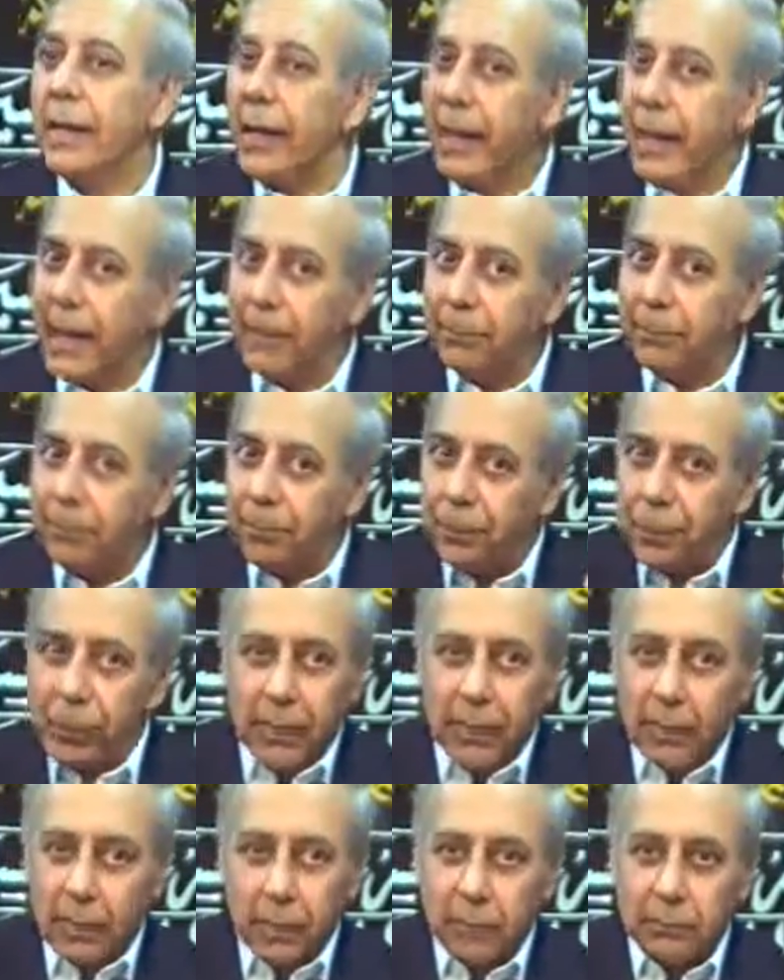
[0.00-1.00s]
and
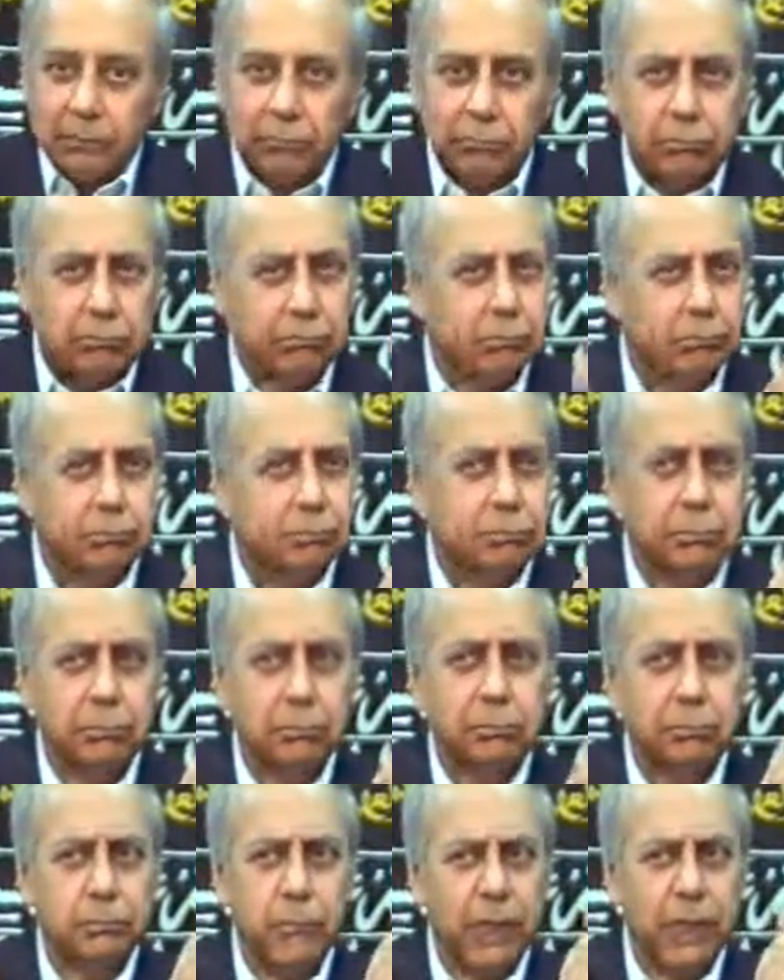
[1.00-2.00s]

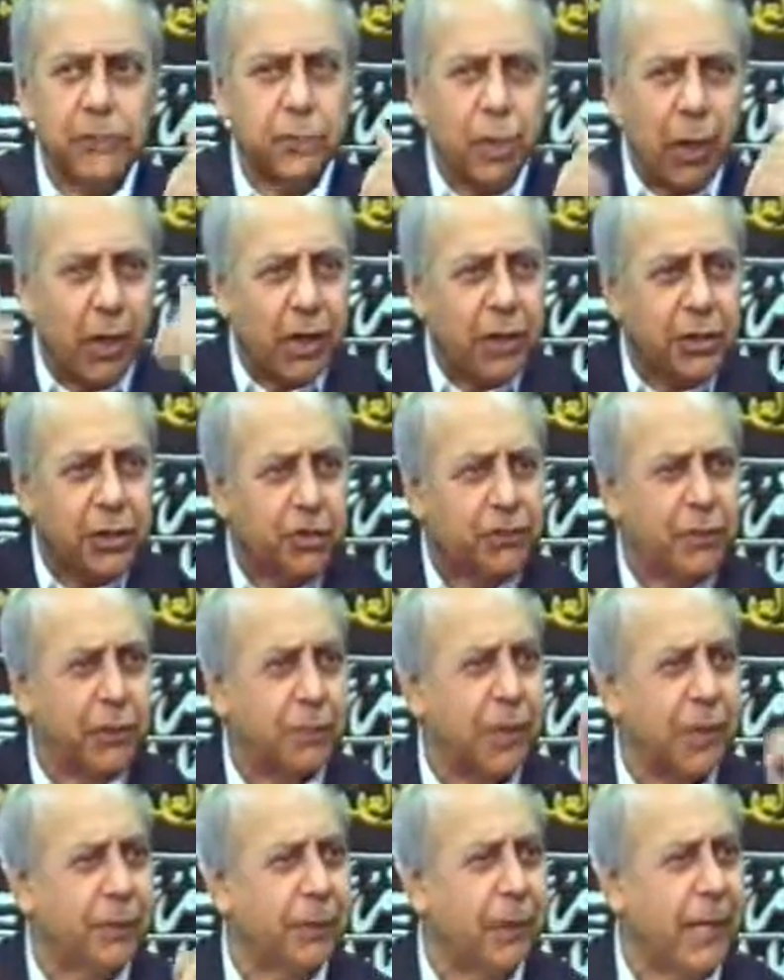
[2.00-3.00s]
Majority of the
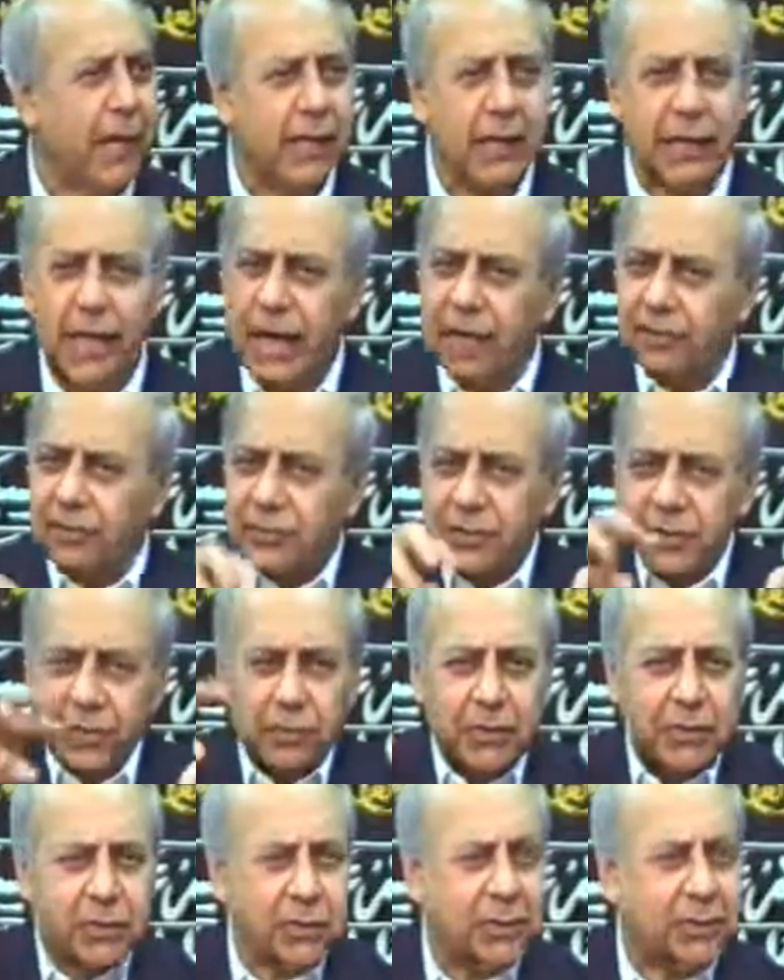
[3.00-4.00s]
people had left. There
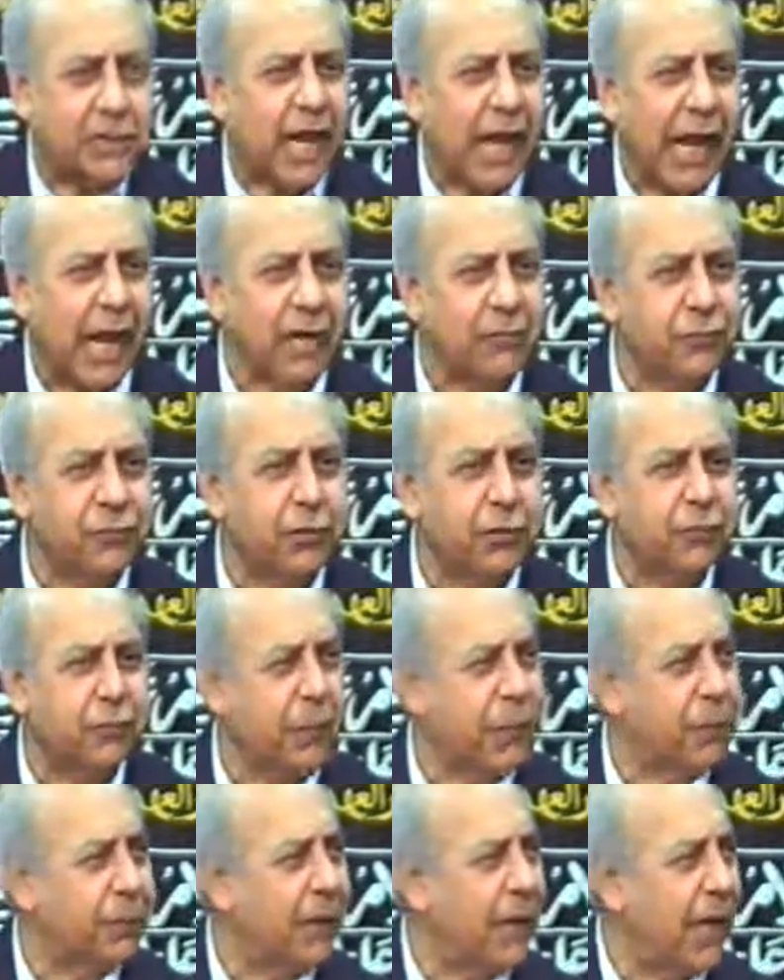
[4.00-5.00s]
were just a handful of
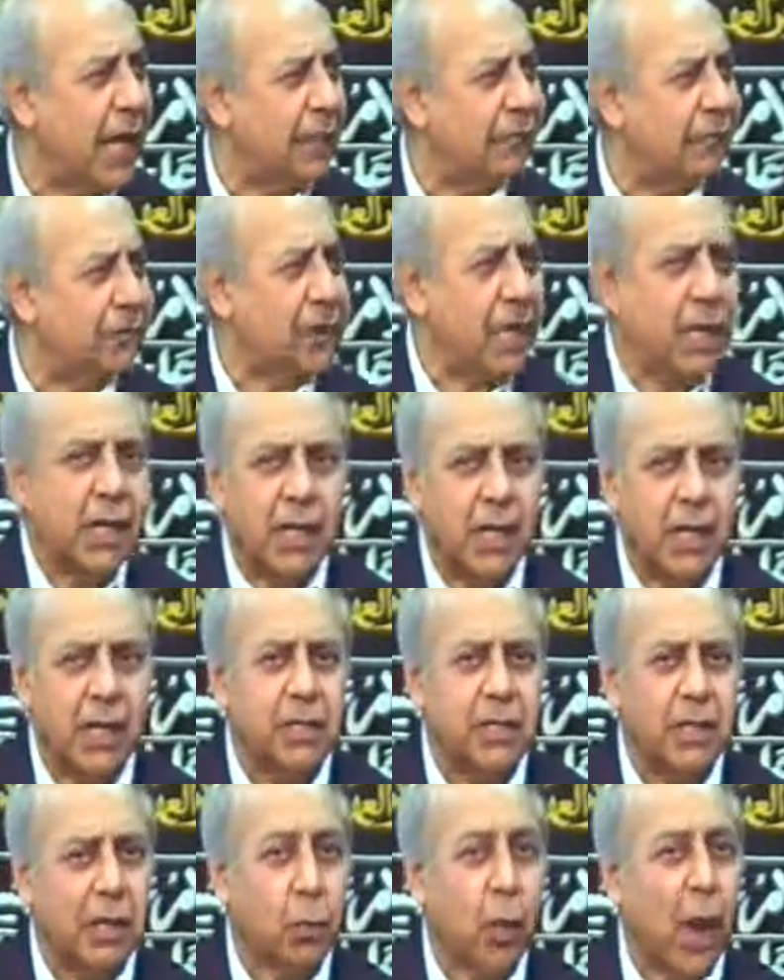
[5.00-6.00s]
people left
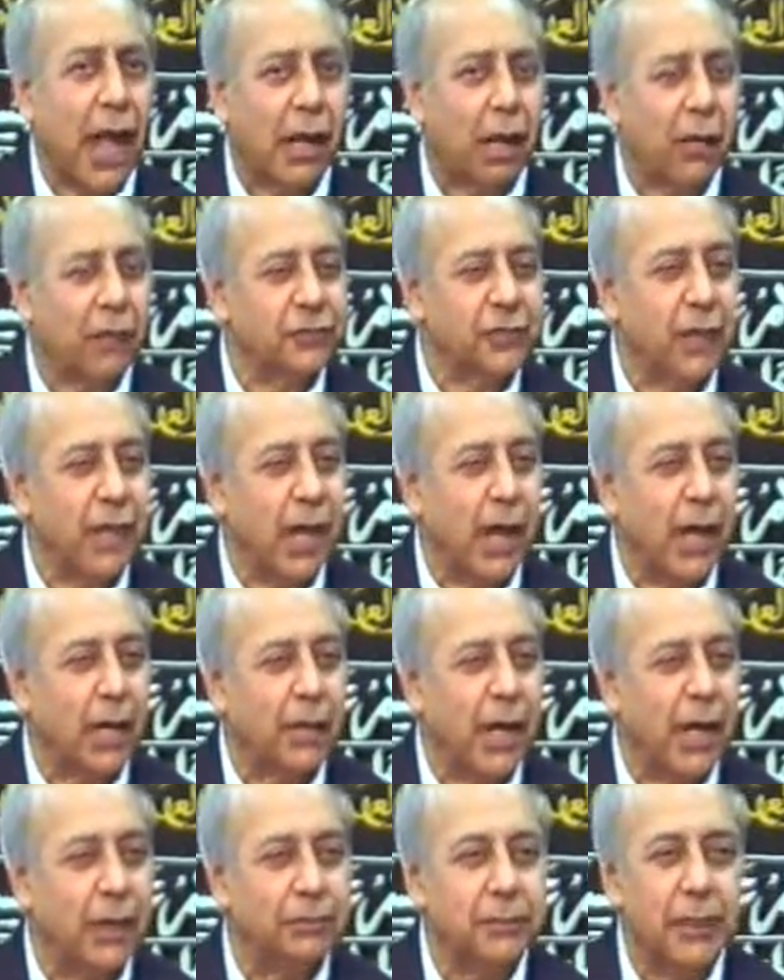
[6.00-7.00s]
in the well of the
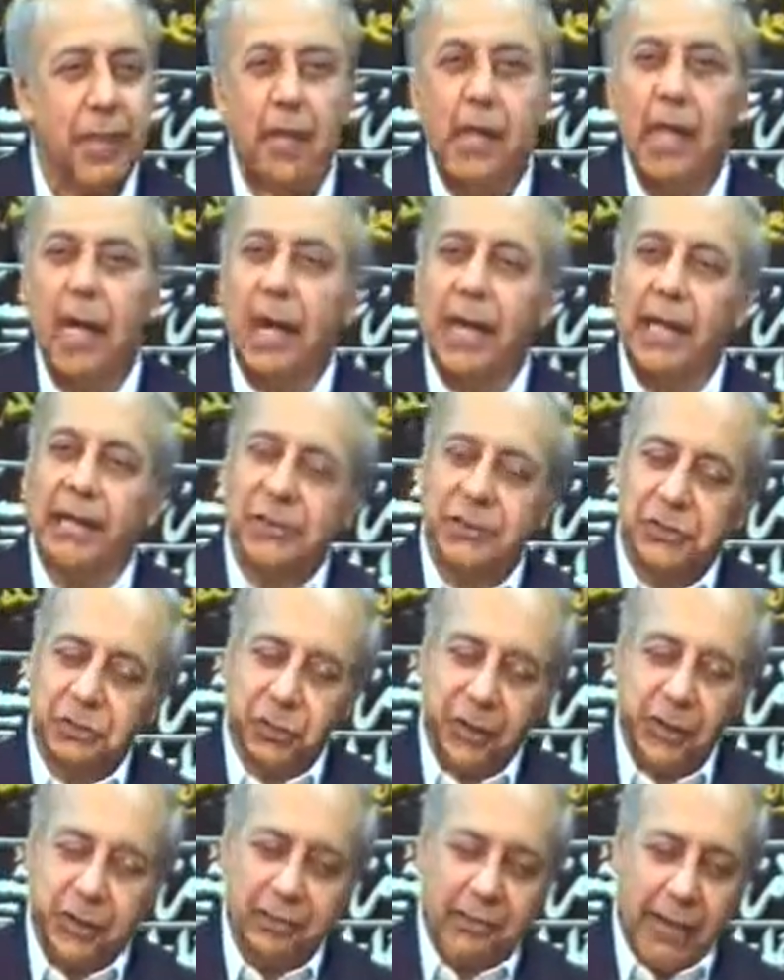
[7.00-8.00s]
Kaaba. I
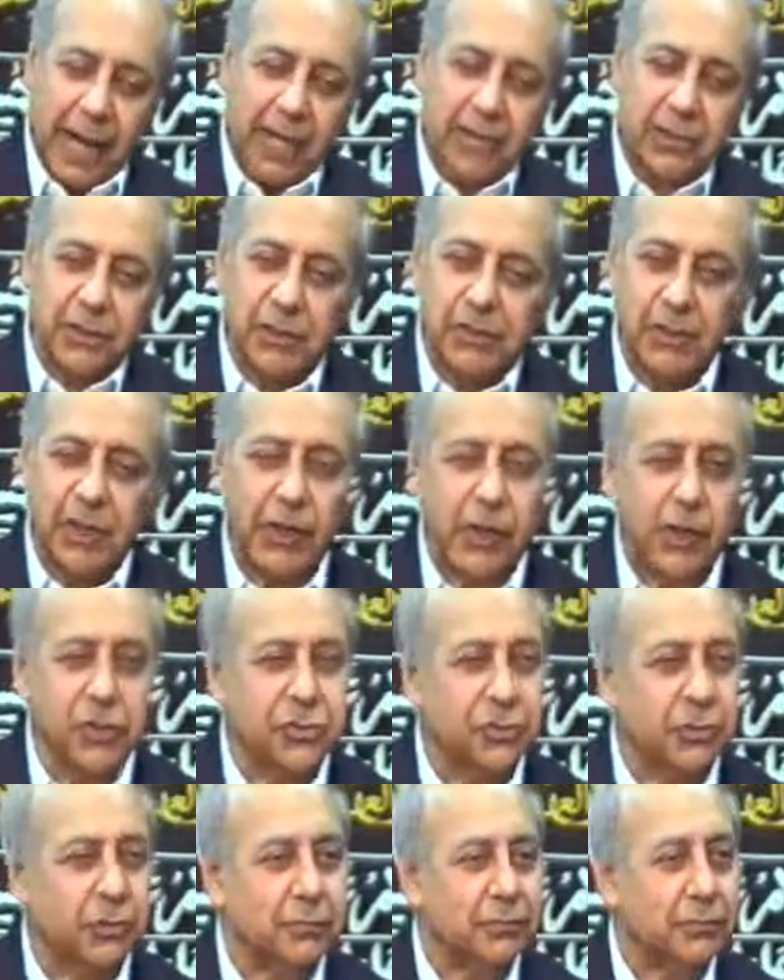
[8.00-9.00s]
saw him enter the
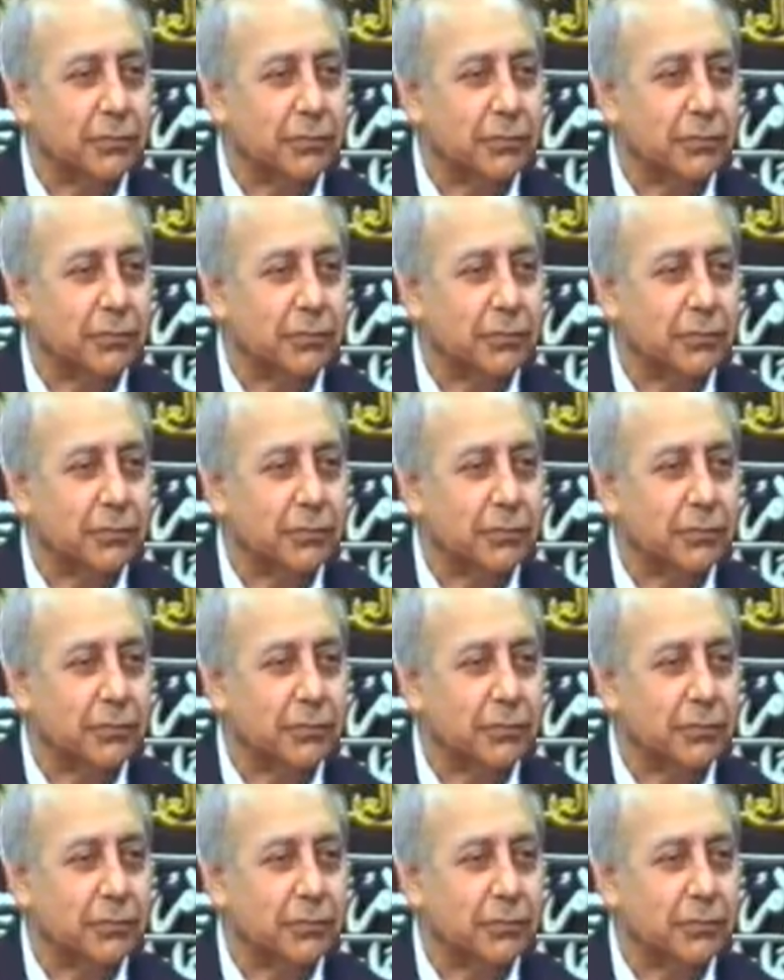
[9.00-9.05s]
Hijr.